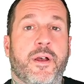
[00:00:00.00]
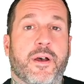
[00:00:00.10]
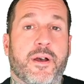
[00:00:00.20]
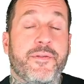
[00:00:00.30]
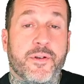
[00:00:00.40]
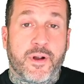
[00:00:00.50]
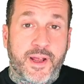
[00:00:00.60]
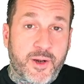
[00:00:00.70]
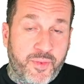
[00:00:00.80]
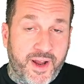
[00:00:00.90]
Uh, if you're on
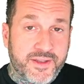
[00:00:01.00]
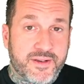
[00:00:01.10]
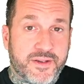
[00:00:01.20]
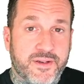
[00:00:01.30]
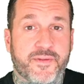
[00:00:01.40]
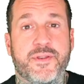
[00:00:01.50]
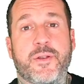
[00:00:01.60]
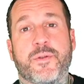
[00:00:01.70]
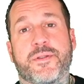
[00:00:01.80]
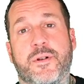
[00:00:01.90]
Enterprise Edition of
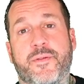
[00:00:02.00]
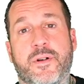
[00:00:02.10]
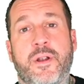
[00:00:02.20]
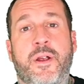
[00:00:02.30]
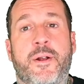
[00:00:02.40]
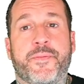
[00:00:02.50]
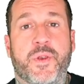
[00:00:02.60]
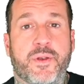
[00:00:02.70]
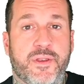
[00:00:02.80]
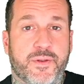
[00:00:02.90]
SQL Server,
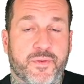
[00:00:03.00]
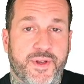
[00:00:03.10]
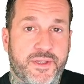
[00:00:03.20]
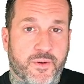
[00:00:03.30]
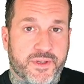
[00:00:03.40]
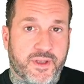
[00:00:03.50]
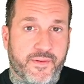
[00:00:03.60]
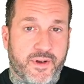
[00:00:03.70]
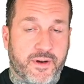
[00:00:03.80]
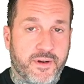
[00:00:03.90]
you can use Resource
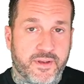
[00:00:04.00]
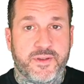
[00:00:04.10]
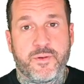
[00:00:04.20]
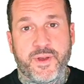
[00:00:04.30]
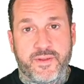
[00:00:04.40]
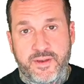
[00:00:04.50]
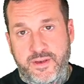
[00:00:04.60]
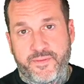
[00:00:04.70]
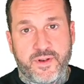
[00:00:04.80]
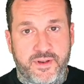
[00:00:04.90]
Governor, assuming
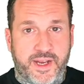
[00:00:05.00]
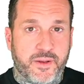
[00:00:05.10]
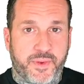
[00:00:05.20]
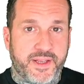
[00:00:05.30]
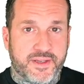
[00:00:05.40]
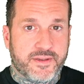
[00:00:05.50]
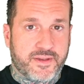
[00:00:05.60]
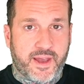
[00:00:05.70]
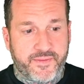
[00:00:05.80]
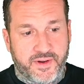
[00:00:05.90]
that different
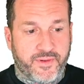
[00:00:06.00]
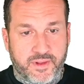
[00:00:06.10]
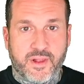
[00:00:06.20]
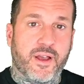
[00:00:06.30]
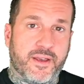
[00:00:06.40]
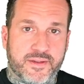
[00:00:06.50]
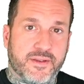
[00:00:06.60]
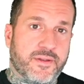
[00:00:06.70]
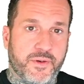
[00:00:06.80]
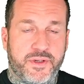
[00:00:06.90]
databases have different logins
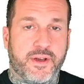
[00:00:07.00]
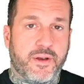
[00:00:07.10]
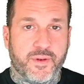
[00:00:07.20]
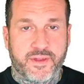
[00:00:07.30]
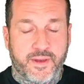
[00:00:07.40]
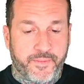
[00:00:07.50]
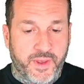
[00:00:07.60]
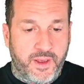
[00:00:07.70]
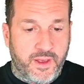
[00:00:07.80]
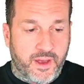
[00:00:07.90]
associated with them.
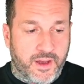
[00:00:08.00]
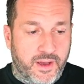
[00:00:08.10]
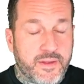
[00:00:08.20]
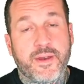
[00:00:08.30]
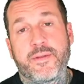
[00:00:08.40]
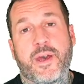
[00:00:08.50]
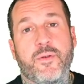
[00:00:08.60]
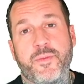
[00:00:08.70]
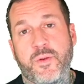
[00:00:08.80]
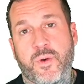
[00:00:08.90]
Uh, and that,
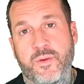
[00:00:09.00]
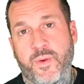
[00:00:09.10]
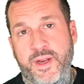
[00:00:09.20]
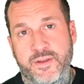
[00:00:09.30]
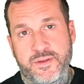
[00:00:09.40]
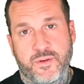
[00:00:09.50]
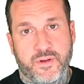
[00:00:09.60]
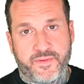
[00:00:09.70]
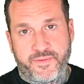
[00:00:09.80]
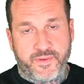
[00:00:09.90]
that would be one way to
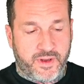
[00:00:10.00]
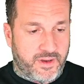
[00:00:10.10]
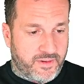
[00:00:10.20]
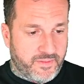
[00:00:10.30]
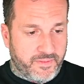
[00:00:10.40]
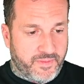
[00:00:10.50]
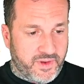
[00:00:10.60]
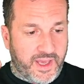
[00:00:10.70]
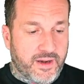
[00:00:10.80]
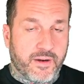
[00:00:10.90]
sort of uh,
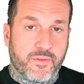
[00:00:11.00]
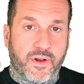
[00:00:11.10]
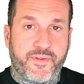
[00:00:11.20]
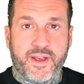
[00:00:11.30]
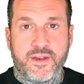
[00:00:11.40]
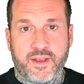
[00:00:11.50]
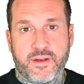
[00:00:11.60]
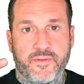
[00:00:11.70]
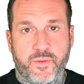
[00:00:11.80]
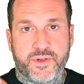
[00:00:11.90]
get a rough
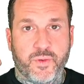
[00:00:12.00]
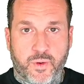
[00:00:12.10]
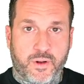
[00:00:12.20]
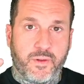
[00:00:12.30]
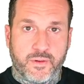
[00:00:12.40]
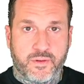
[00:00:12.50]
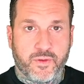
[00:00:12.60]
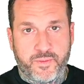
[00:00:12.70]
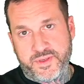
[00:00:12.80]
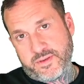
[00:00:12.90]
idea of which workload
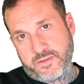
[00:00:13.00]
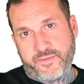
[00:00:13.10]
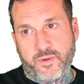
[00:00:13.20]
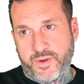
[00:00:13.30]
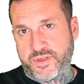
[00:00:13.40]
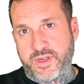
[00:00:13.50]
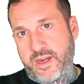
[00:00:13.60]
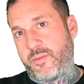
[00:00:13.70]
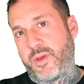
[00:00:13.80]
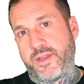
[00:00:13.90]
groups for which
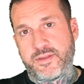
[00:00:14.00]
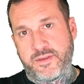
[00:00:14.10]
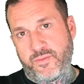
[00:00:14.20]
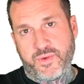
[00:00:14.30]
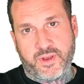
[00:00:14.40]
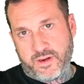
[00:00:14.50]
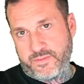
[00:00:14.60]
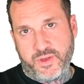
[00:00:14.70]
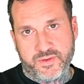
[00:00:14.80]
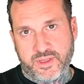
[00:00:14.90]
database we
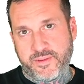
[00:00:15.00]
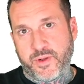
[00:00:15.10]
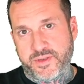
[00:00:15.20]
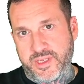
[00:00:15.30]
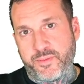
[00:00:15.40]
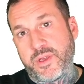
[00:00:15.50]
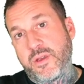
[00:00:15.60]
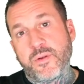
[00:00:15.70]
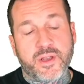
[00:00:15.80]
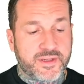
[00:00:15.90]
are using the most
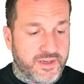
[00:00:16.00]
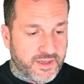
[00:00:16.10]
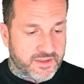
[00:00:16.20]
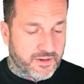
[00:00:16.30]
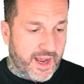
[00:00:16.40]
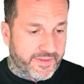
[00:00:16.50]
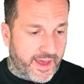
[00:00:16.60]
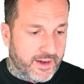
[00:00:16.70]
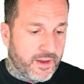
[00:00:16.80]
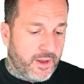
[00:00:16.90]
CPU, because it does track
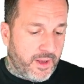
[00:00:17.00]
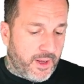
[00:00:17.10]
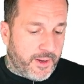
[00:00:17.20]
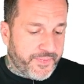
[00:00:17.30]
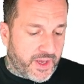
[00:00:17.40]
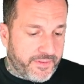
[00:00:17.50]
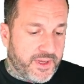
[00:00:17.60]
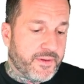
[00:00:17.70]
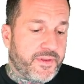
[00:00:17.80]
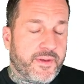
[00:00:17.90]
that. Uh,
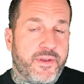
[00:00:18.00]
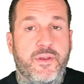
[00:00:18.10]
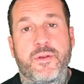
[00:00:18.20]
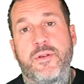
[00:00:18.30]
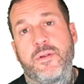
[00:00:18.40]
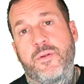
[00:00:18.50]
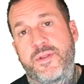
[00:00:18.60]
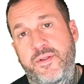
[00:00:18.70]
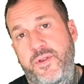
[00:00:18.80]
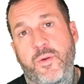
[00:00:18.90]
the other thing that you could do
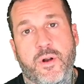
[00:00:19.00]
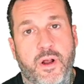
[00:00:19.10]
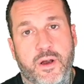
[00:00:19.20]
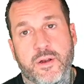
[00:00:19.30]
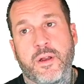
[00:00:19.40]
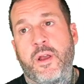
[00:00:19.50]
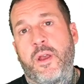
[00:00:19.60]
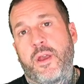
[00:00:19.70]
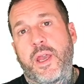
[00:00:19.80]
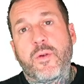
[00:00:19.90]
is if you are on
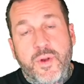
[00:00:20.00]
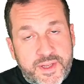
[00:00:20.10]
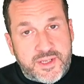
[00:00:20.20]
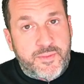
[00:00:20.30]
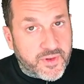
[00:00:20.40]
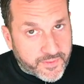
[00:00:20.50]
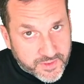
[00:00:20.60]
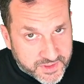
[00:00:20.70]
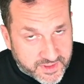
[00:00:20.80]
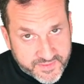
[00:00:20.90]
a reasonable
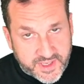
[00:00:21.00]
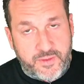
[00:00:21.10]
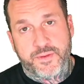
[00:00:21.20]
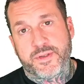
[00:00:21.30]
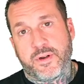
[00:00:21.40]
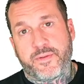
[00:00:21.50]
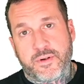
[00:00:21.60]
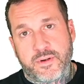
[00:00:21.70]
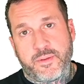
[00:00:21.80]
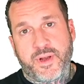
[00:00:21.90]
version of SQL
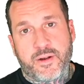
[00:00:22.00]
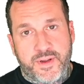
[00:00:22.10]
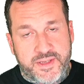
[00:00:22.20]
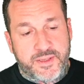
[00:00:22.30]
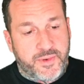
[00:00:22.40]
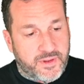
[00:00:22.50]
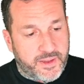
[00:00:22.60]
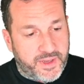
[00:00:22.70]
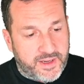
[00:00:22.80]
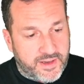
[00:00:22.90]
Server, and by reasonable
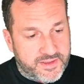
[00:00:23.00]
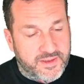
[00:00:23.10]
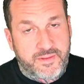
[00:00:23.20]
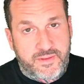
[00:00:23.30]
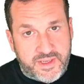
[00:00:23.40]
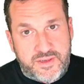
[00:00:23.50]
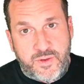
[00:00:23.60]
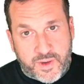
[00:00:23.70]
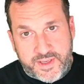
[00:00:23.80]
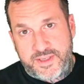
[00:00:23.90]
I mean it's at least
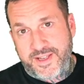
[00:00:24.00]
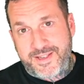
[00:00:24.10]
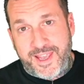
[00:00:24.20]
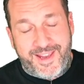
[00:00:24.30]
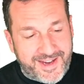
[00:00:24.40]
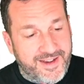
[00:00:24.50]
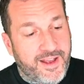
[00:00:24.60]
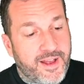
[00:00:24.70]
2016,